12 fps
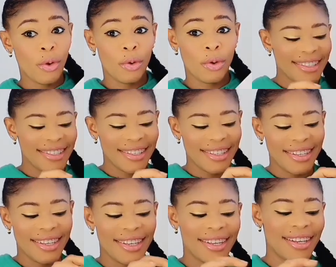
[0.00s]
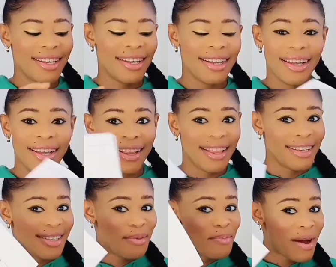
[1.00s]
Oh,
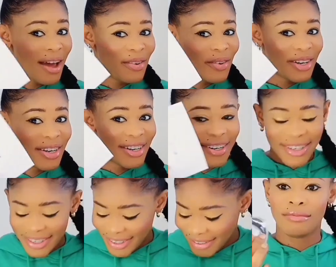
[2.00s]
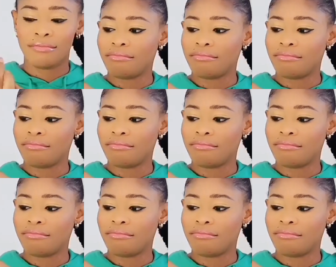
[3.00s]
there's the manual.